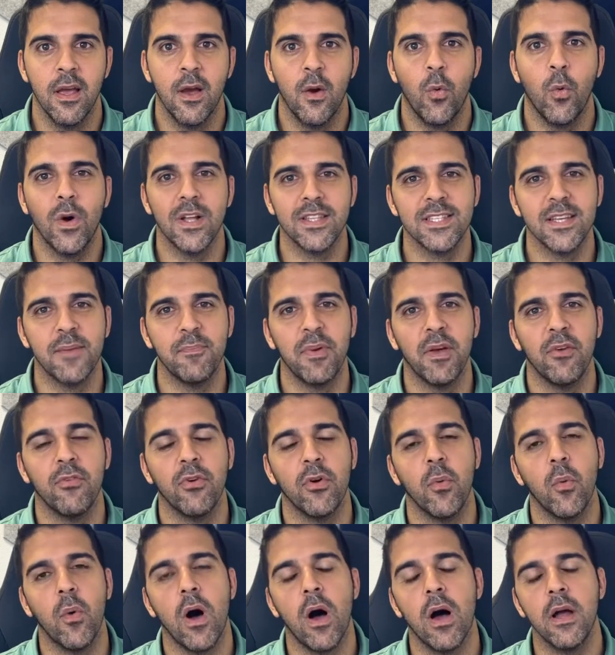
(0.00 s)
What's up
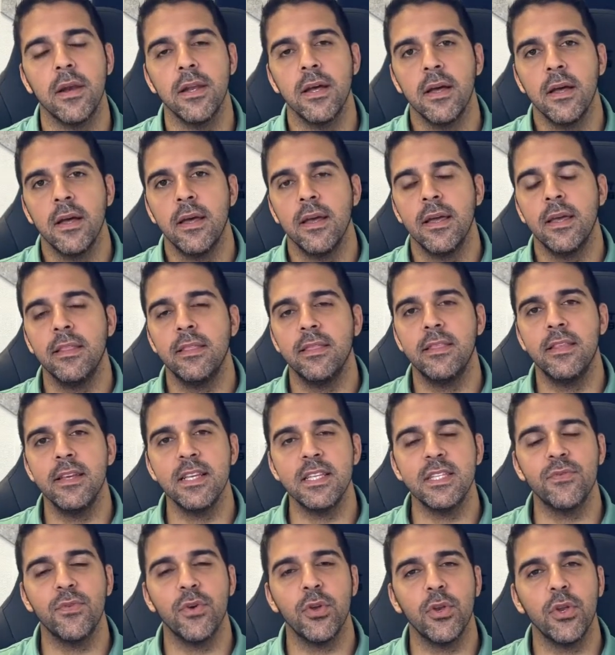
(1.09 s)
everyone? In
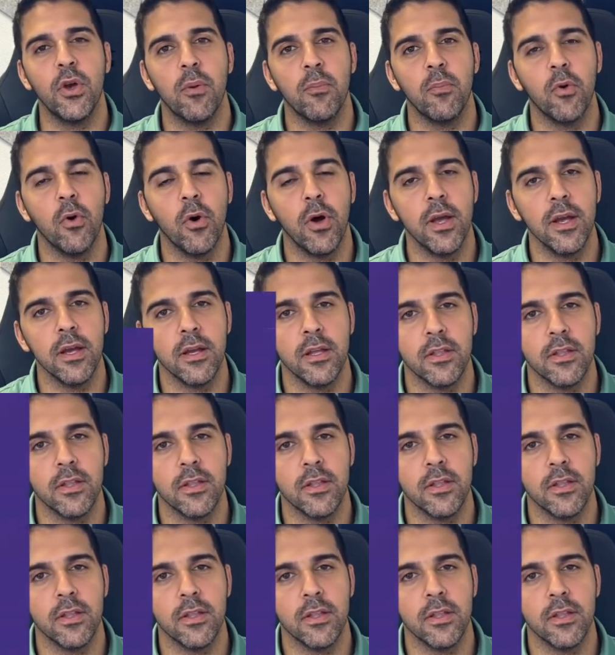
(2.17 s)
this video, I'm going